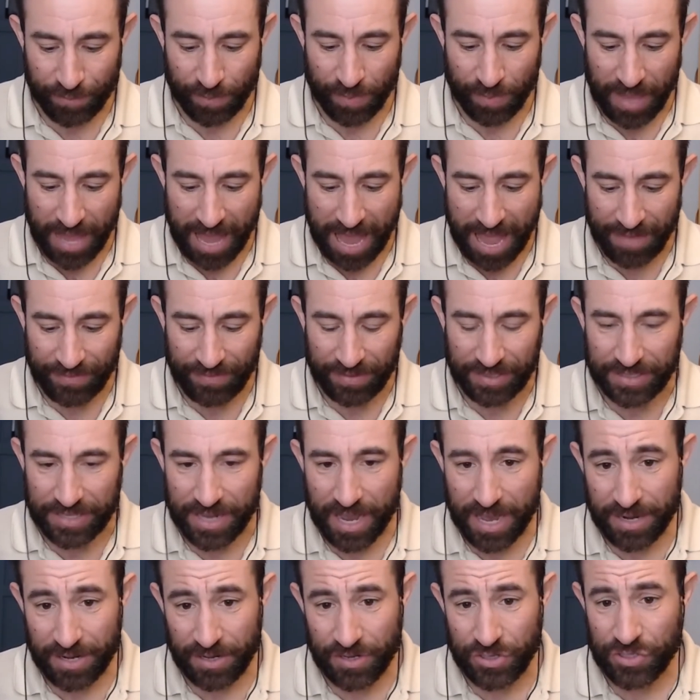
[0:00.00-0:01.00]
having
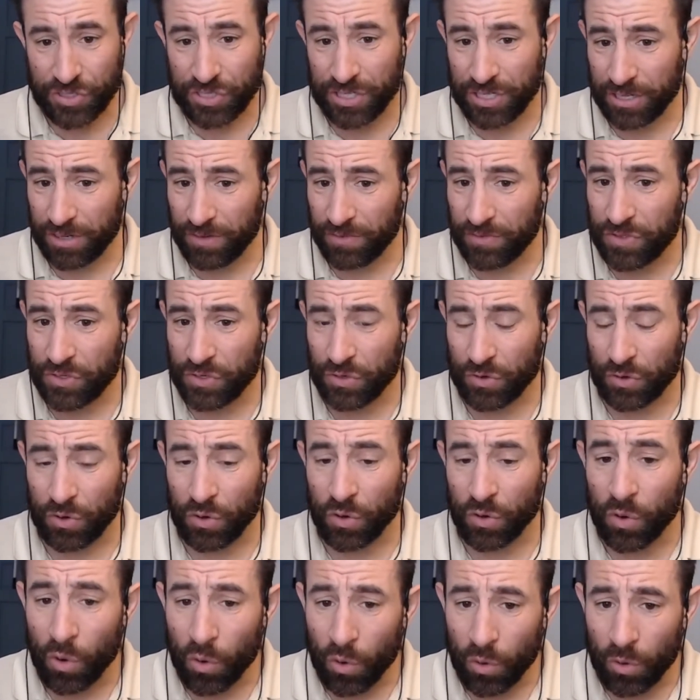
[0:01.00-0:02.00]
not achieved your
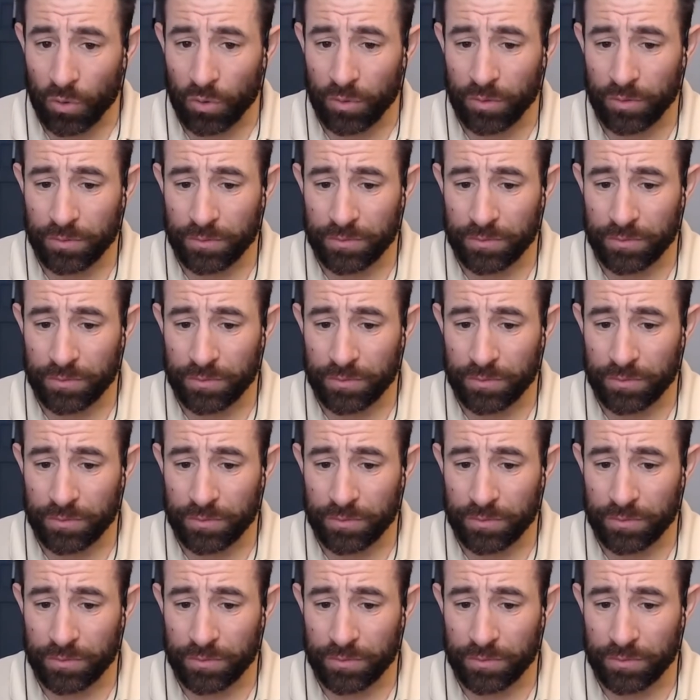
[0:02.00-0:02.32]
goal,